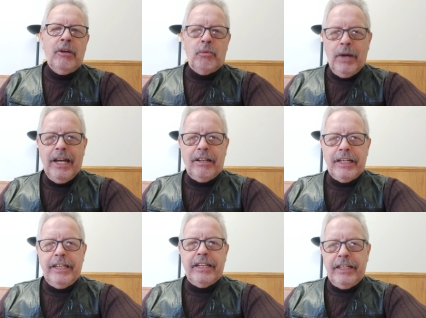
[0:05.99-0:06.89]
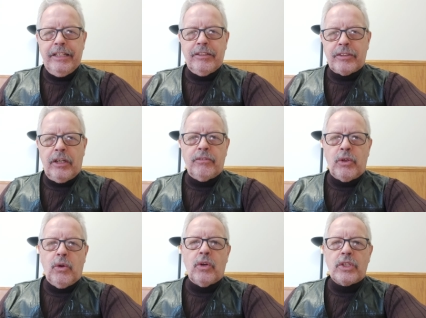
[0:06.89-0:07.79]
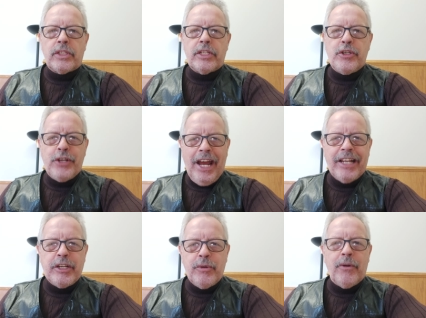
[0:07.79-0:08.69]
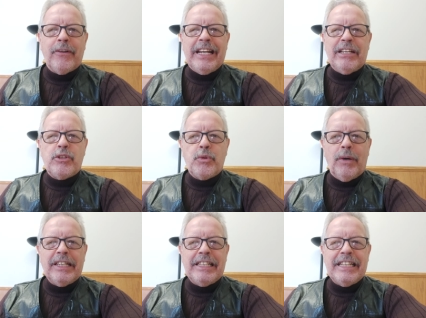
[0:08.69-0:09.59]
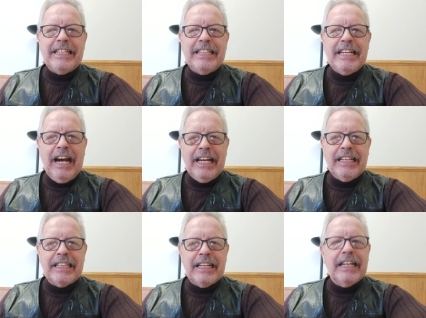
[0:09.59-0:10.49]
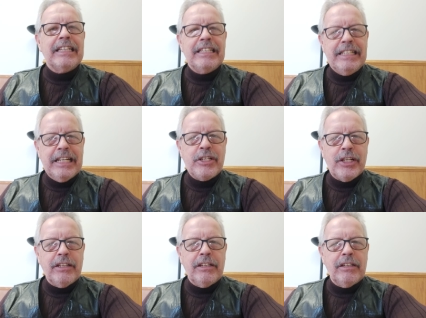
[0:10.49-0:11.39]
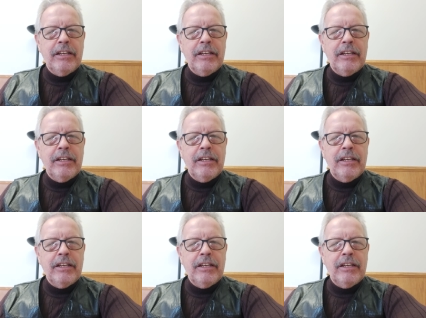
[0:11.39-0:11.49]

Well, it is, of course, the January 29th edition.